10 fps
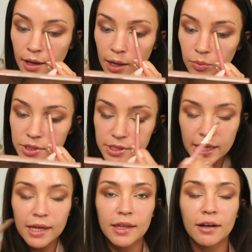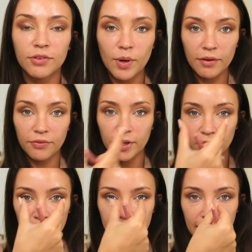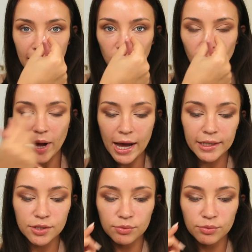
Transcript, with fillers: I will say that if you have very narrow eyes,